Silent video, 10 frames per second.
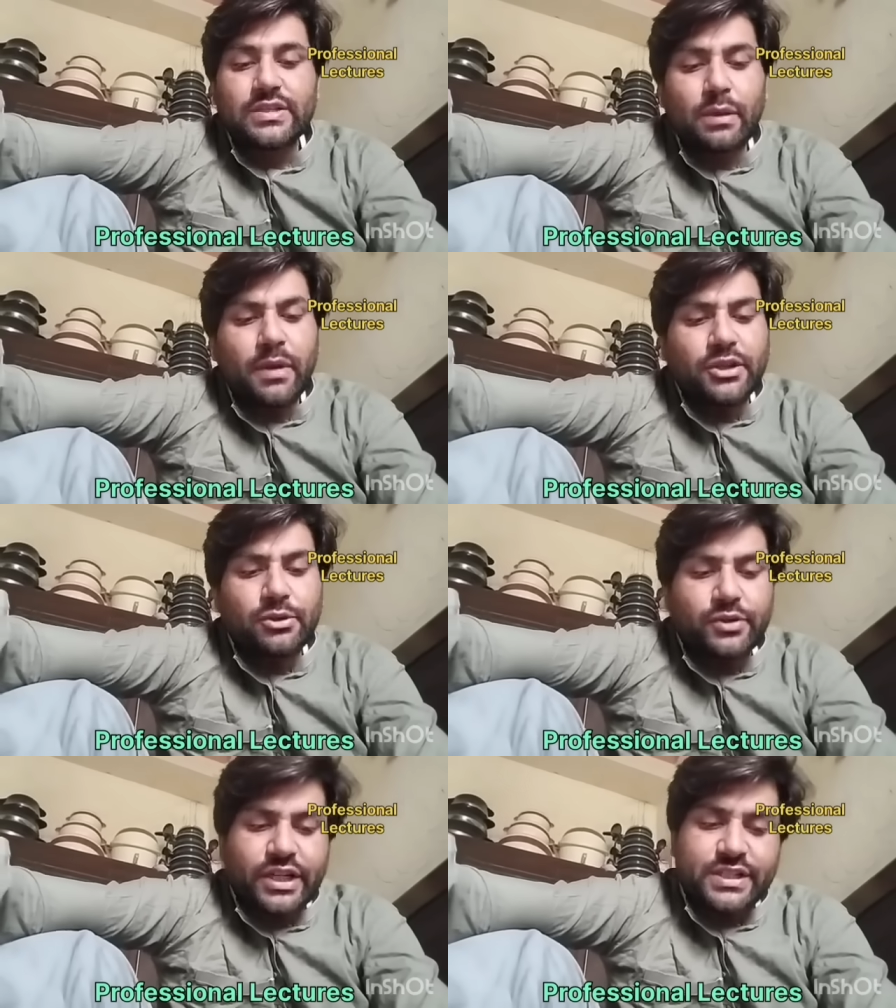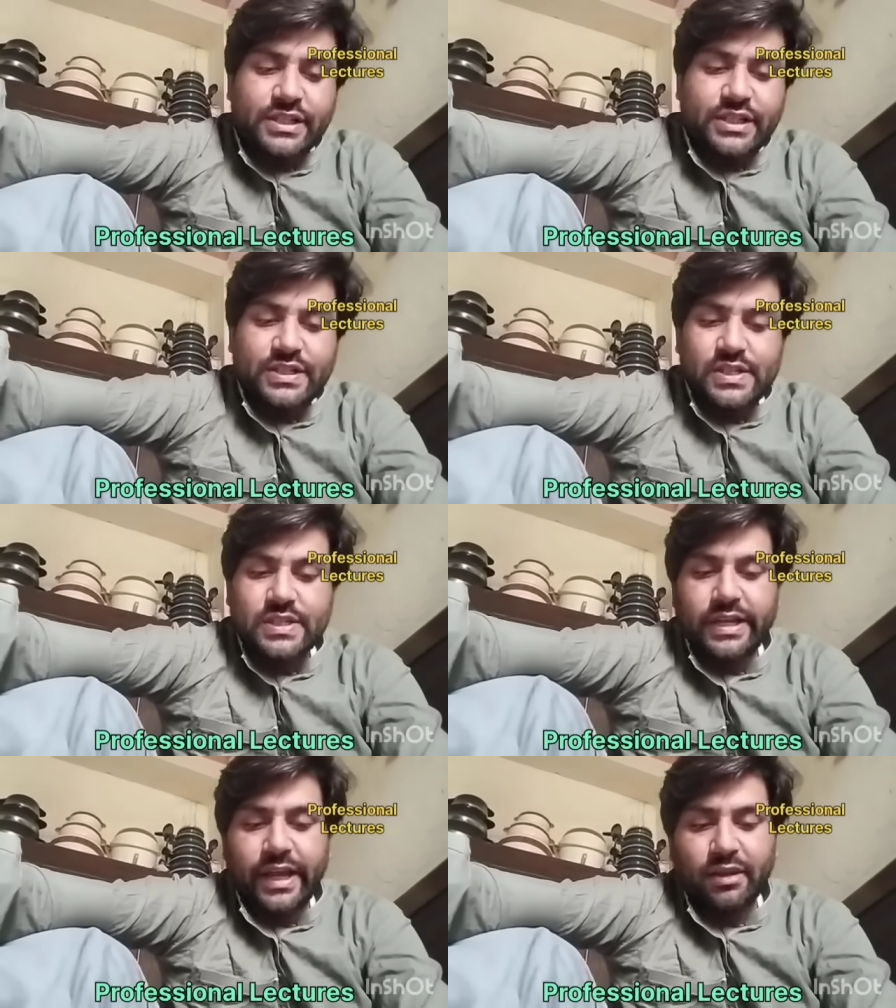Some are nutritional
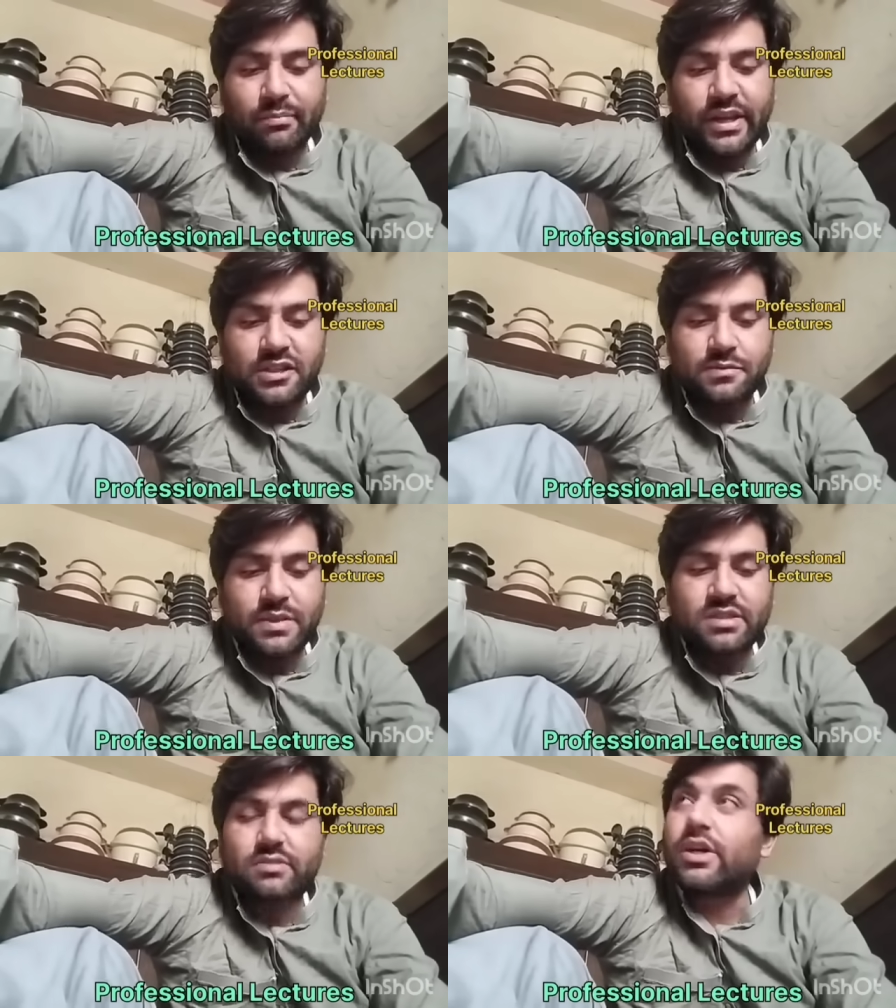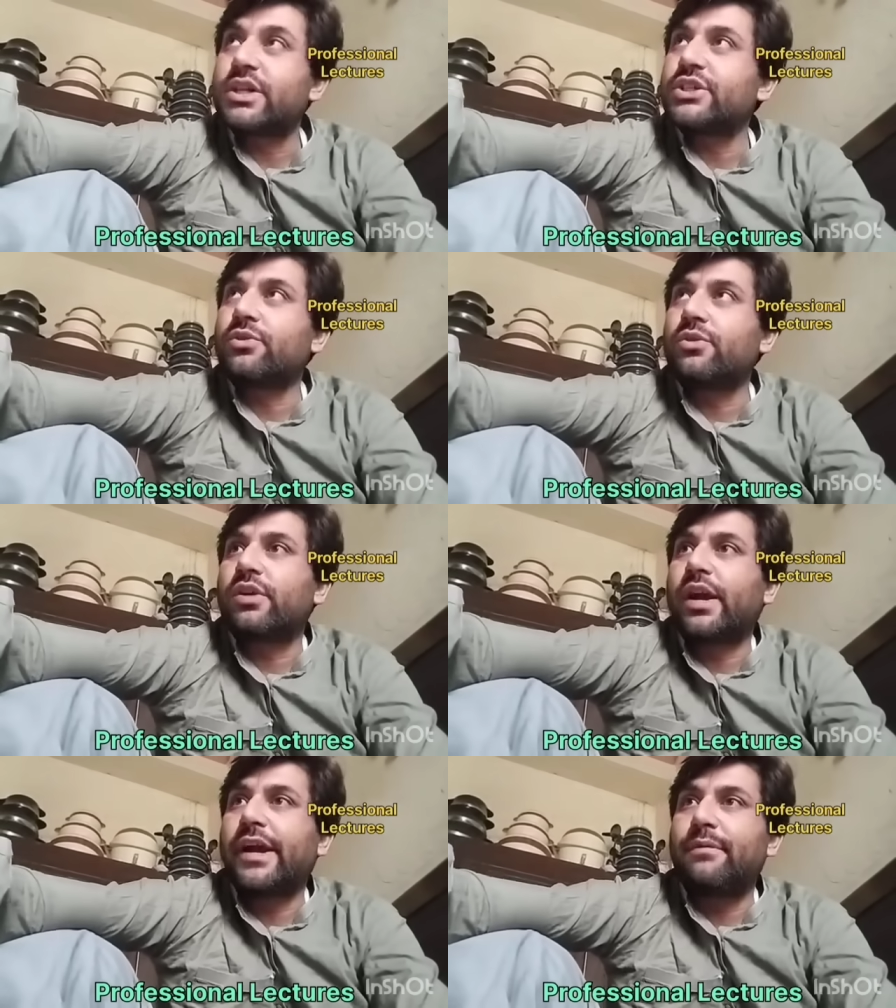diseases like marasmus, kwashiorkor,
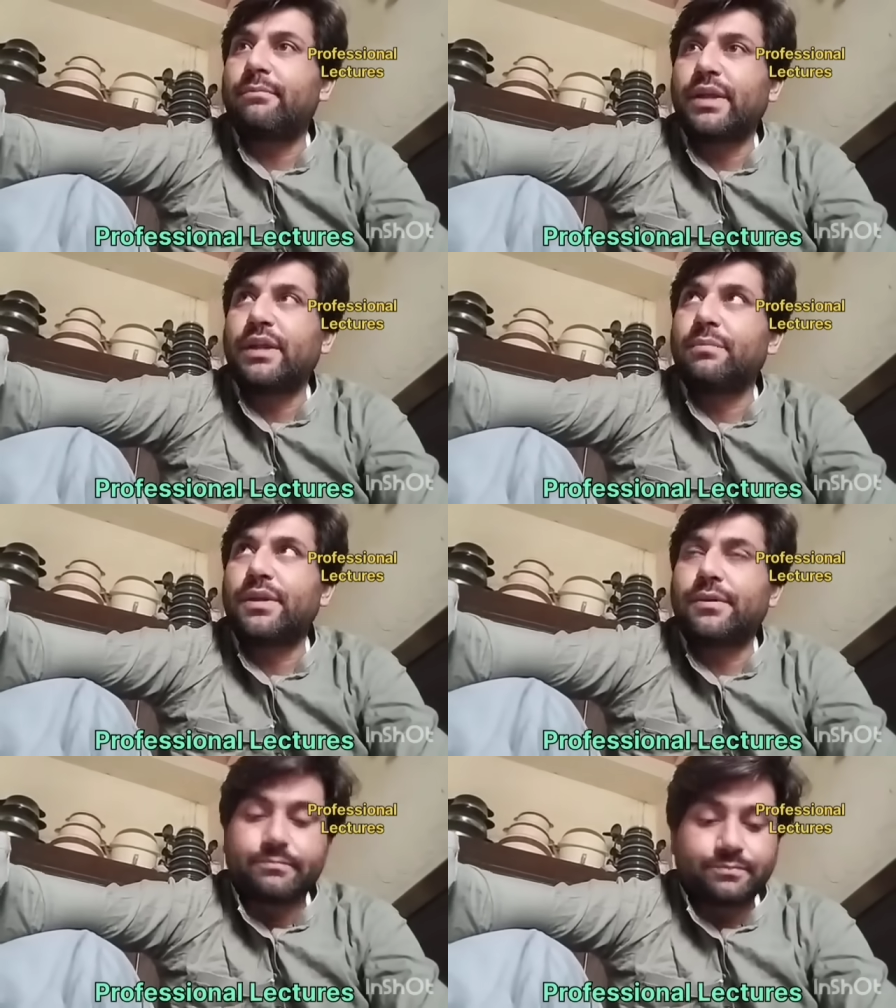and beriberi.